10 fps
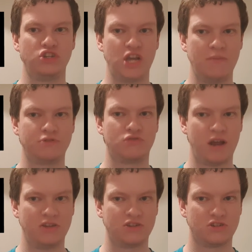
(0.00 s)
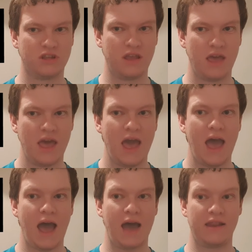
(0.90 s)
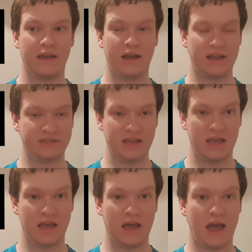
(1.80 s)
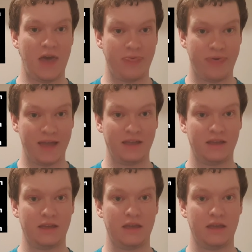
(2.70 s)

James Richardson, and I think